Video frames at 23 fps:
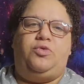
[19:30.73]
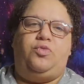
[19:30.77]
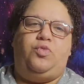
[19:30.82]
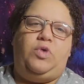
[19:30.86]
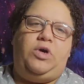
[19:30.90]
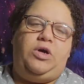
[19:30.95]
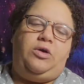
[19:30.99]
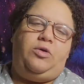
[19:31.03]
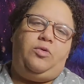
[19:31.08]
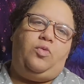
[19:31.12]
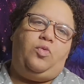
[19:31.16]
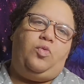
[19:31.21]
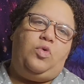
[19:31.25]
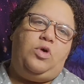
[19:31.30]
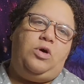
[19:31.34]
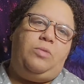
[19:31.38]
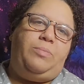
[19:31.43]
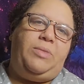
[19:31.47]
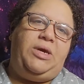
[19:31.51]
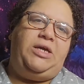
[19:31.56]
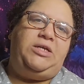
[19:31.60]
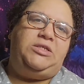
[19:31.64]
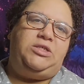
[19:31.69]
what
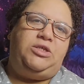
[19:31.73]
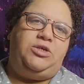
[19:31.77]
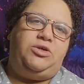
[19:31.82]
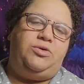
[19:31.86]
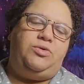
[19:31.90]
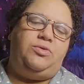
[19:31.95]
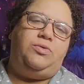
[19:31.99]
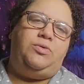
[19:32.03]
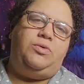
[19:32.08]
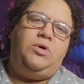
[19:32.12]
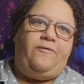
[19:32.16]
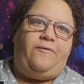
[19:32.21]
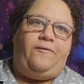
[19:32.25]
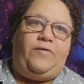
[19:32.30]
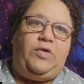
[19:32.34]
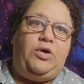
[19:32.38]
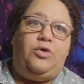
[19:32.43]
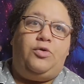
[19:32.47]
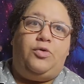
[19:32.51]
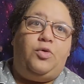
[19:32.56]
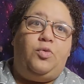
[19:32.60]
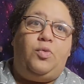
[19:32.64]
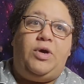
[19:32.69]
makes you
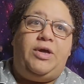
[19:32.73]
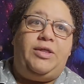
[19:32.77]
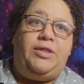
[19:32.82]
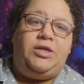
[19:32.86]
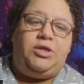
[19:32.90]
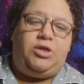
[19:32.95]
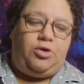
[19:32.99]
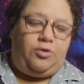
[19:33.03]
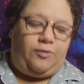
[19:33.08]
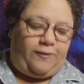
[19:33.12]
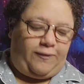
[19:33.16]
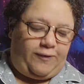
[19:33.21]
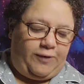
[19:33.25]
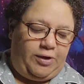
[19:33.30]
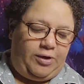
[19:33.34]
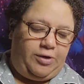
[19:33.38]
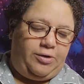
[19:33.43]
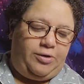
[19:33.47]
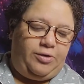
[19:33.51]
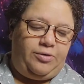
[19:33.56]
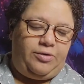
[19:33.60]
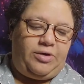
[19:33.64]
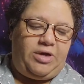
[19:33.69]
feel the way that you
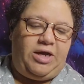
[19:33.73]
feel,